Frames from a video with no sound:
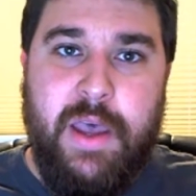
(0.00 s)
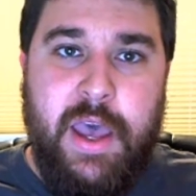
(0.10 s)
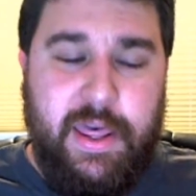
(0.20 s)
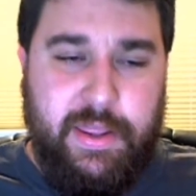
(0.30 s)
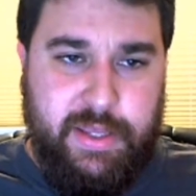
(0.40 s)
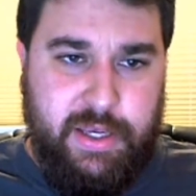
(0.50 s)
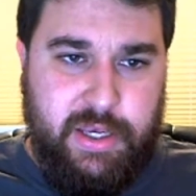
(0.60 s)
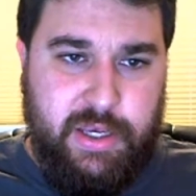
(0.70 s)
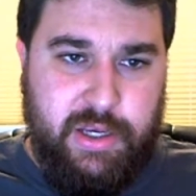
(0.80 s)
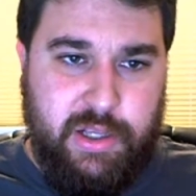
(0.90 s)

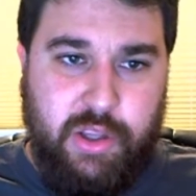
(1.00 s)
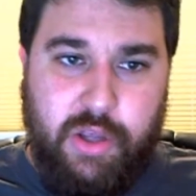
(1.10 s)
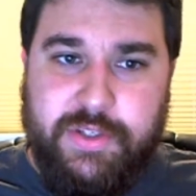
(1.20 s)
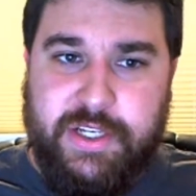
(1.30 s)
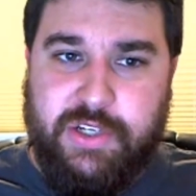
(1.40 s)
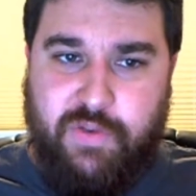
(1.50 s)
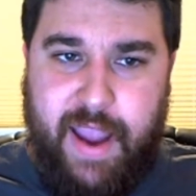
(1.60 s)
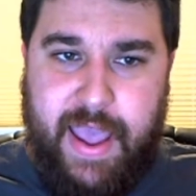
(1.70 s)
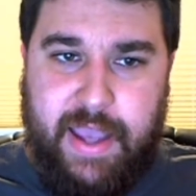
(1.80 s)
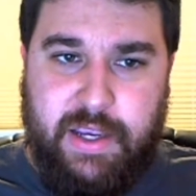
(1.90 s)
The closing
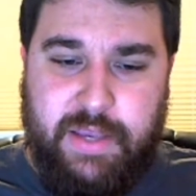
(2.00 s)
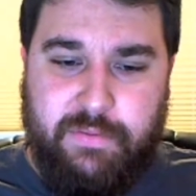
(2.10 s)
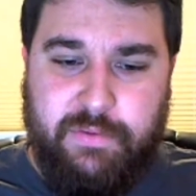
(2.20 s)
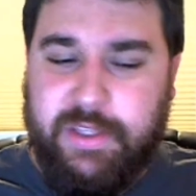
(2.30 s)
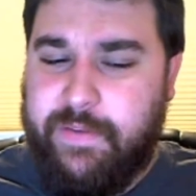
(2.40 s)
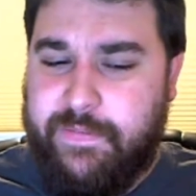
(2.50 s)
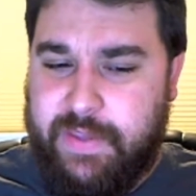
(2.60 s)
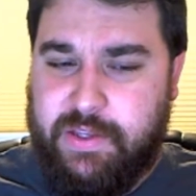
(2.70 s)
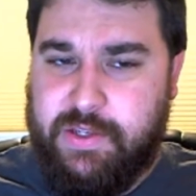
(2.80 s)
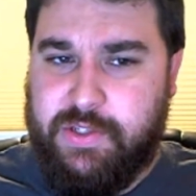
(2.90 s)
track really
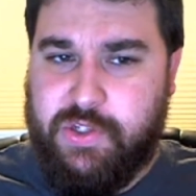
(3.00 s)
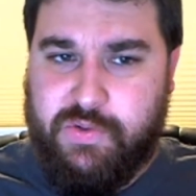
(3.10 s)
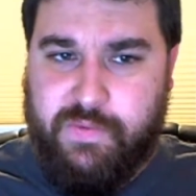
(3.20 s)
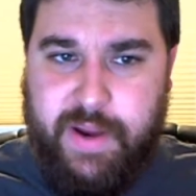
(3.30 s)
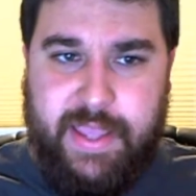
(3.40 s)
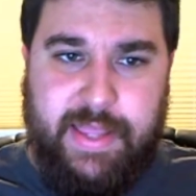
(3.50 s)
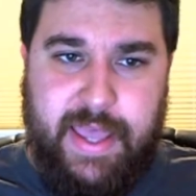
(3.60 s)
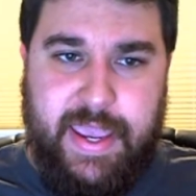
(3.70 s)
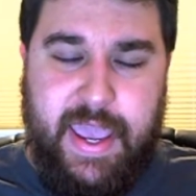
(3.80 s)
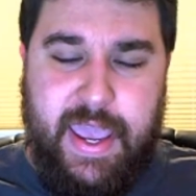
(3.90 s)
feels straight
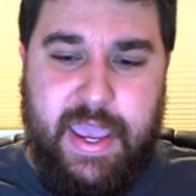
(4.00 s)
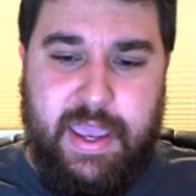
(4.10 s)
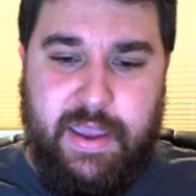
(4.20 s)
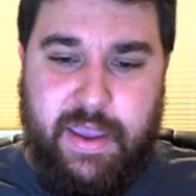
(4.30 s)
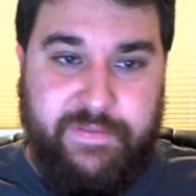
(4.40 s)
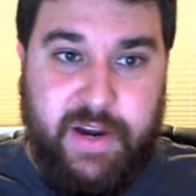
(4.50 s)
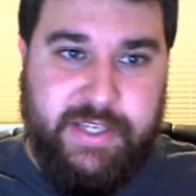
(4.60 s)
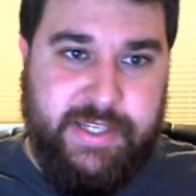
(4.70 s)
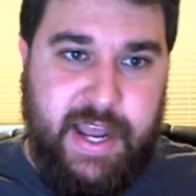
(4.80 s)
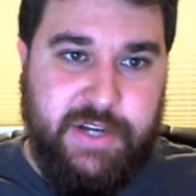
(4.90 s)
like a Frank
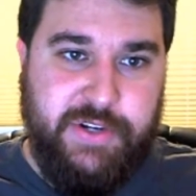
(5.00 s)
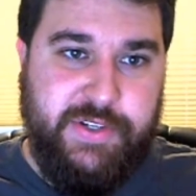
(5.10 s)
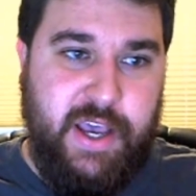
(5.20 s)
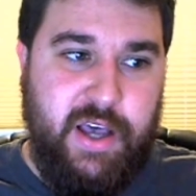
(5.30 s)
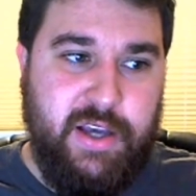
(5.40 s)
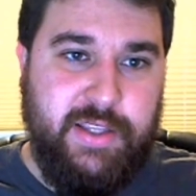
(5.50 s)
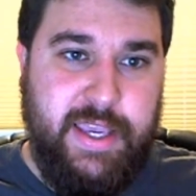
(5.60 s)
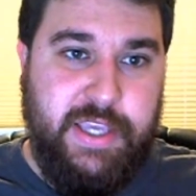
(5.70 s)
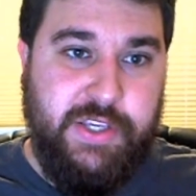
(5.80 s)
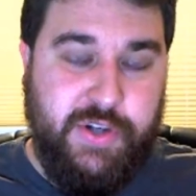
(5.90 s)
Sinatra song,
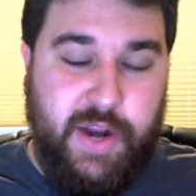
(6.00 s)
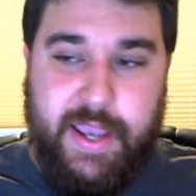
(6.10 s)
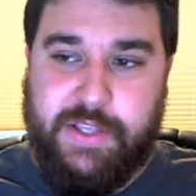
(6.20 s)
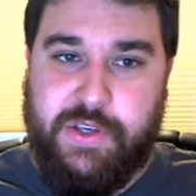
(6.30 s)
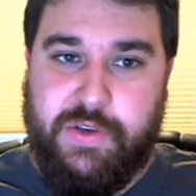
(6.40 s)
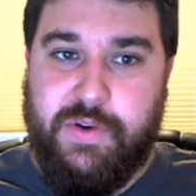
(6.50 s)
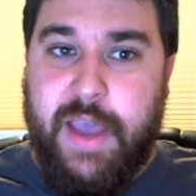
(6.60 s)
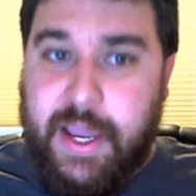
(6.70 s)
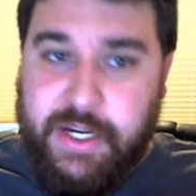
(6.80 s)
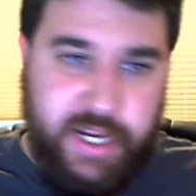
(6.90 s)
like he's trying to
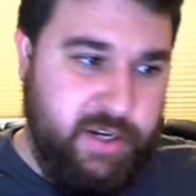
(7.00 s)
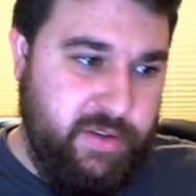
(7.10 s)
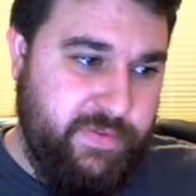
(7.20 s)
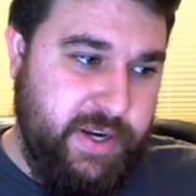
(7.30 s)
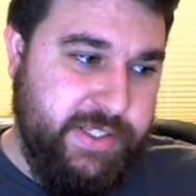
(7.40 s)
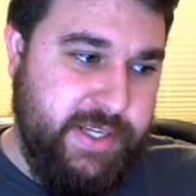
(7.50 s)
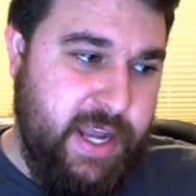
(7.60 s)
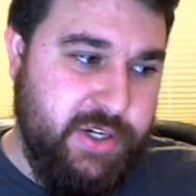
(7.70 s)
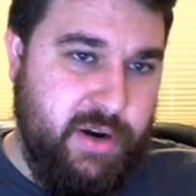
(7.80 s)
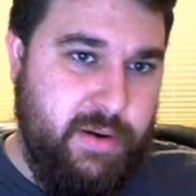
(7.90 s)
channel Frank
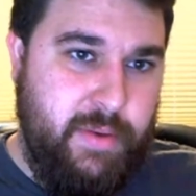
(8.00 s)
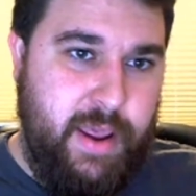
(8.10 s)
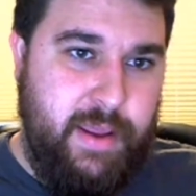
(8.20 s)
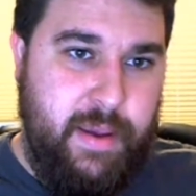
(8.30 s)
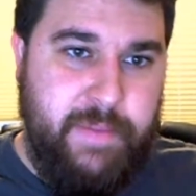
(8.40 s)
Sinatra and pay